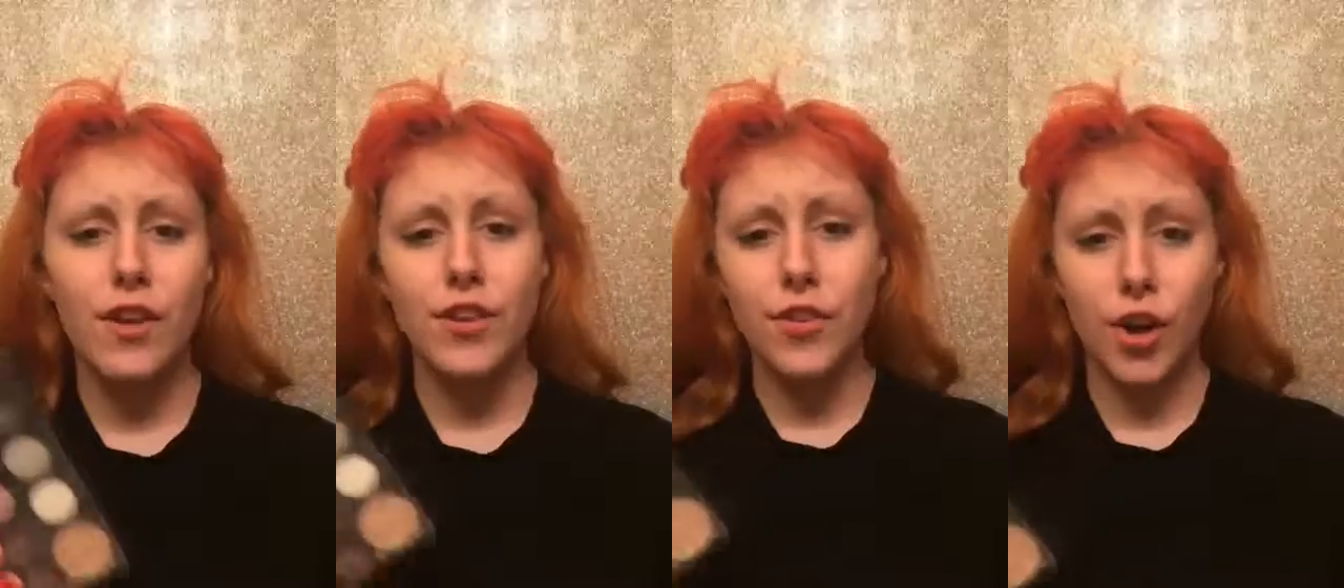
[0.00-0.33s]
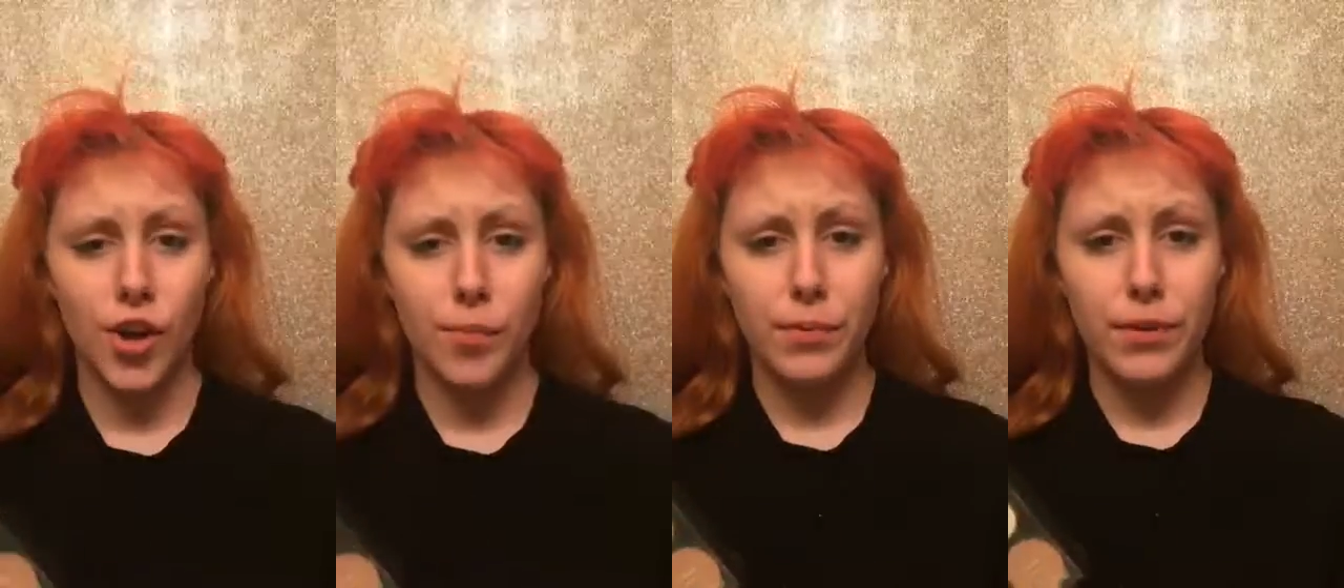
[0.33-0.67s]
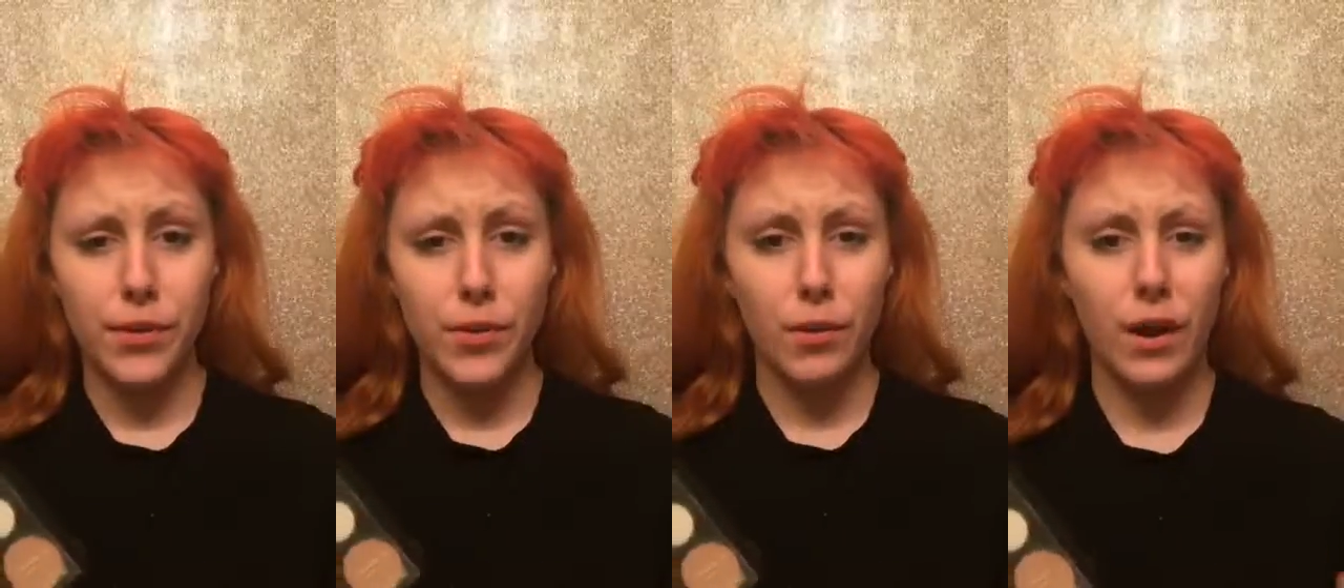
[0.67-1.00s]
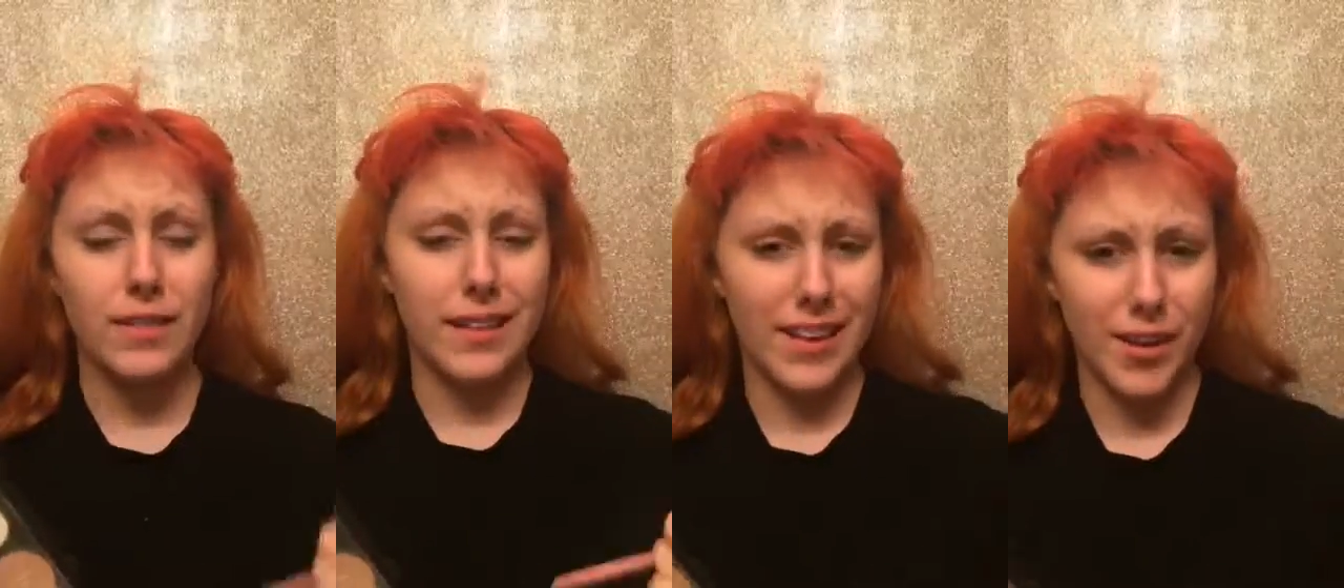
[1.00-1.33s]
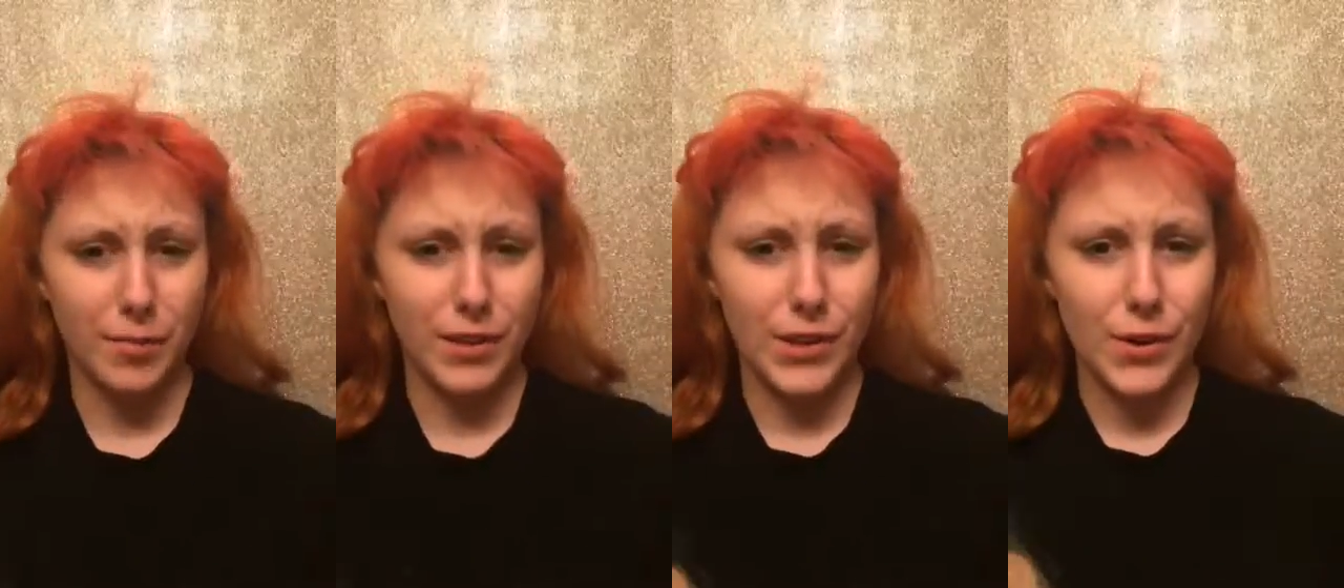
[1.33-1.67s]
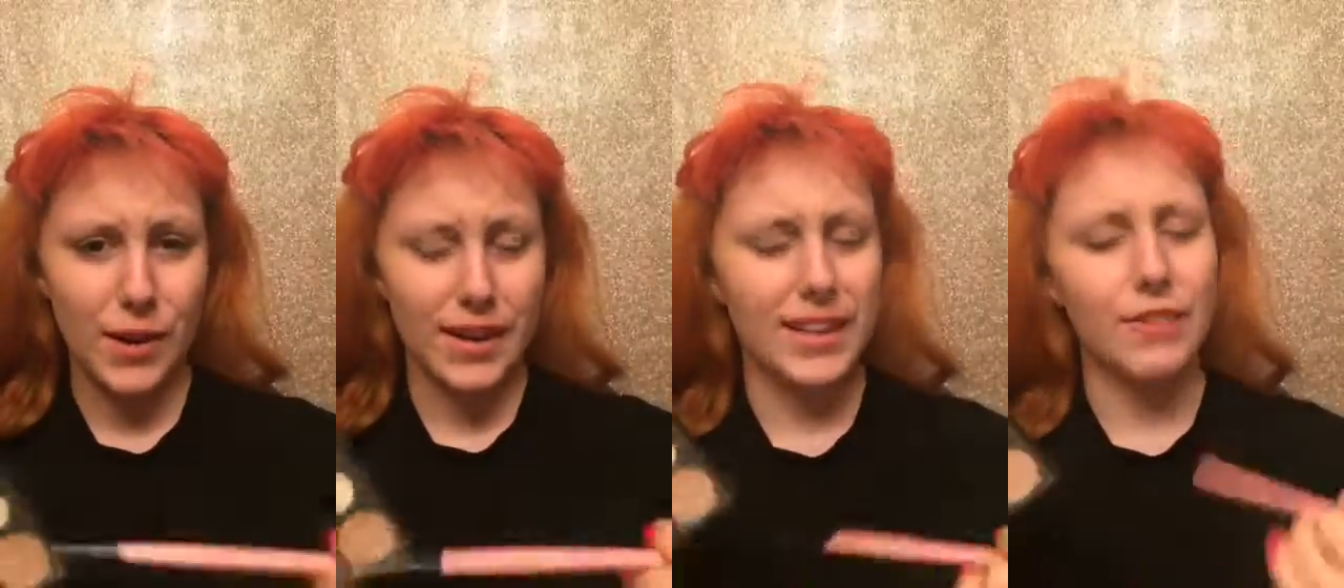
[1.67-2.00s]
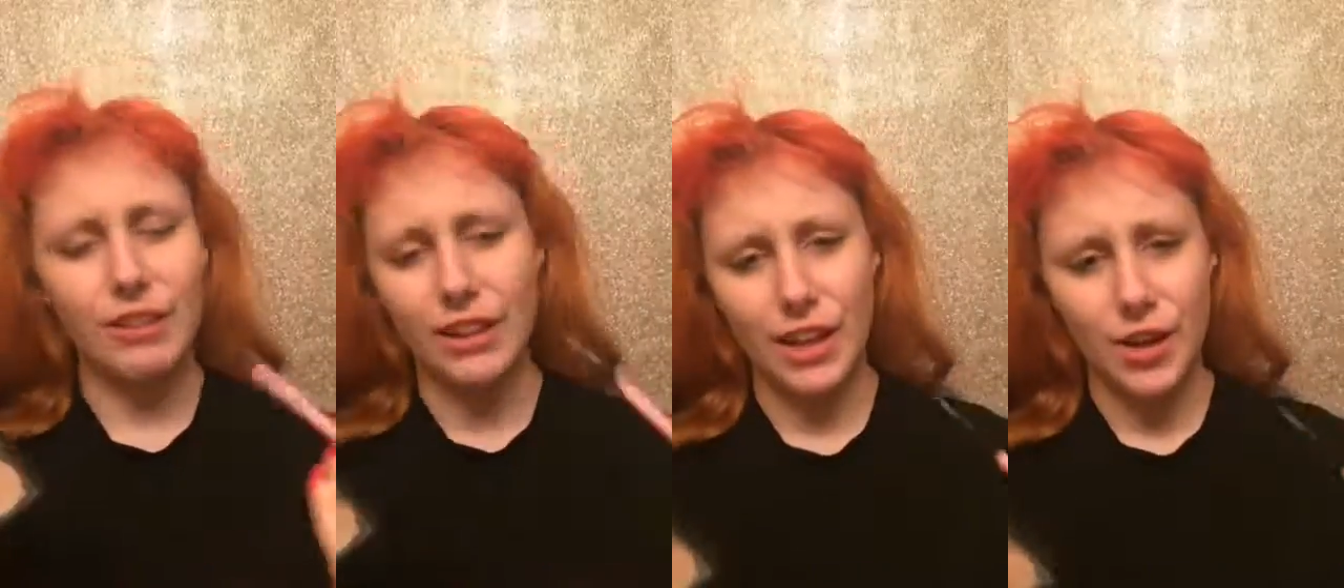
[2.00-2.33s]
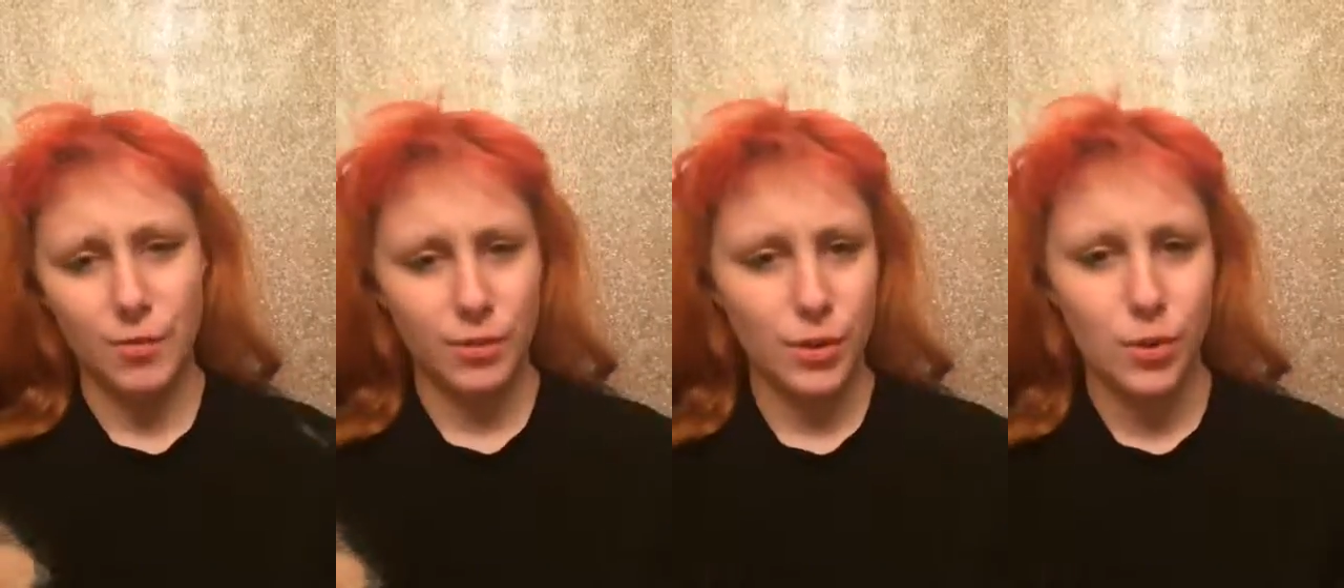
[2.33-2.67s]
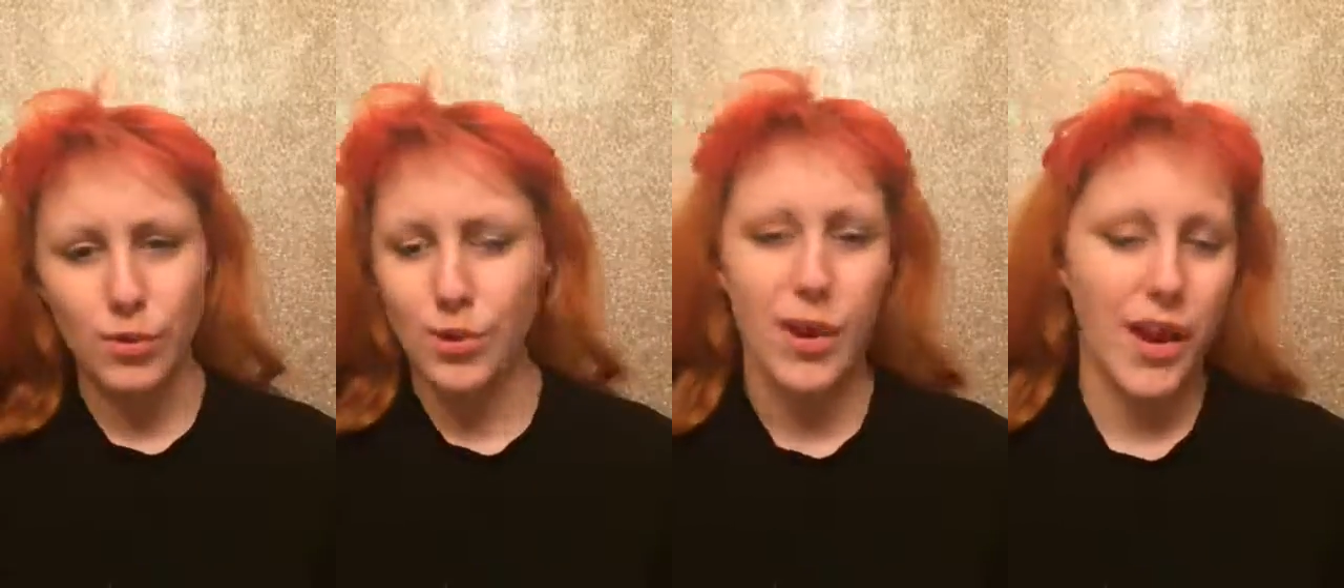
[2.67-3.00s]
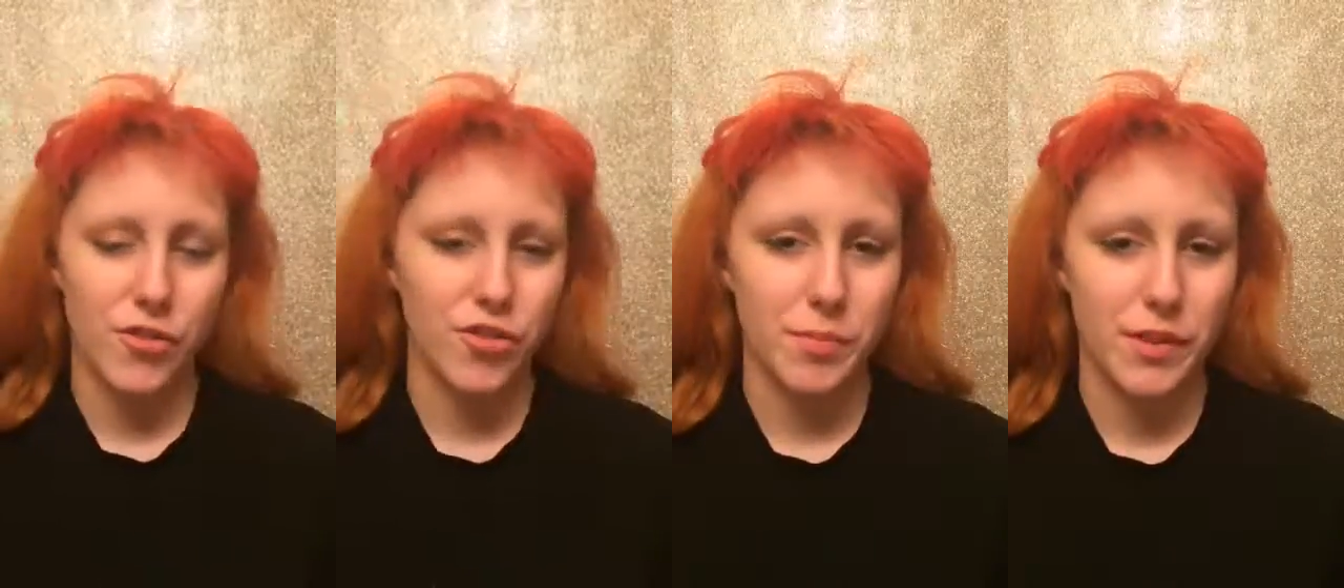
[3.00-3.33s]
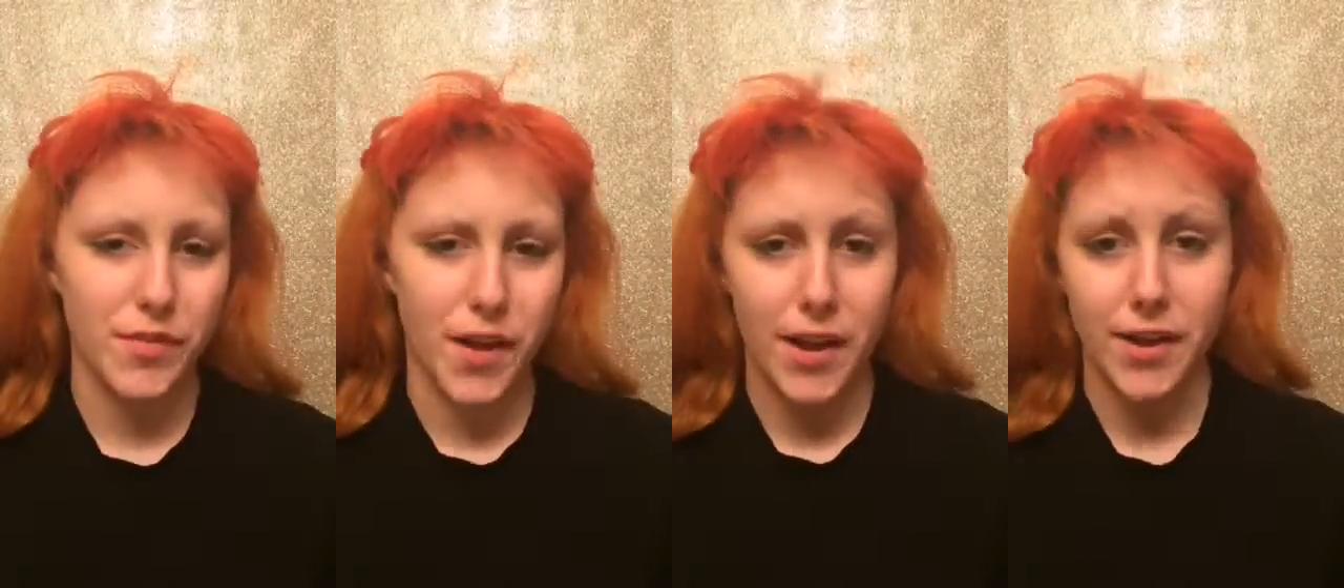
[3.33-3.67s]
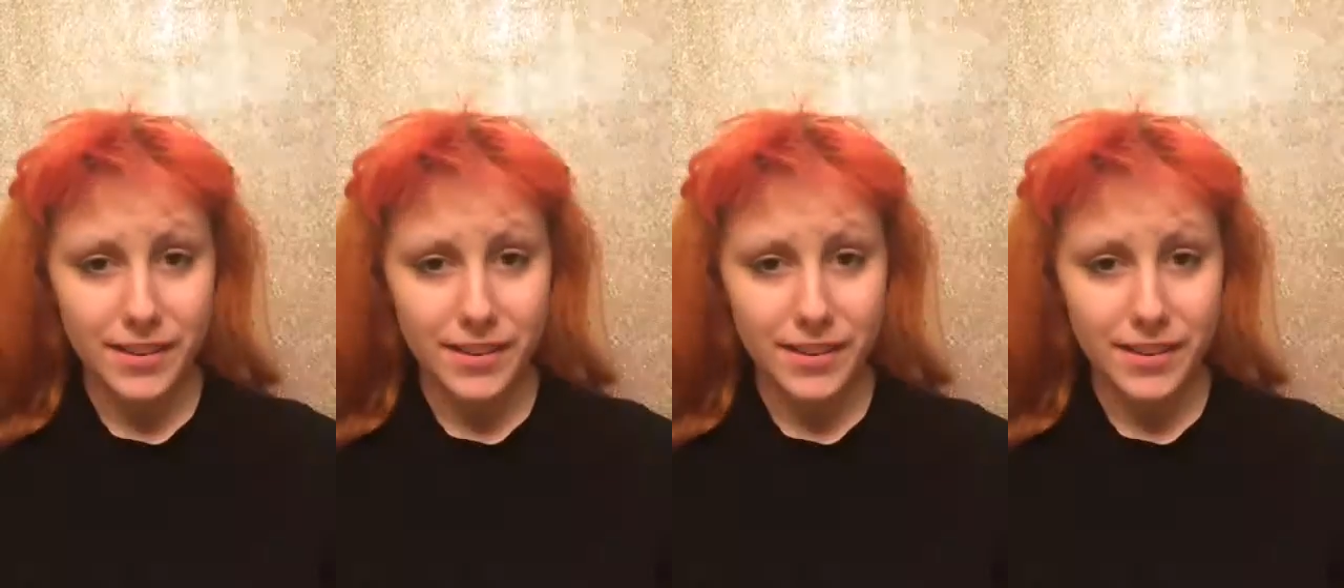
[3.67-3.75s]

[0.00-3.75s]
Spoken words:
a dark blue, a lighter blue, and an even lighter blue, you guys should be fine.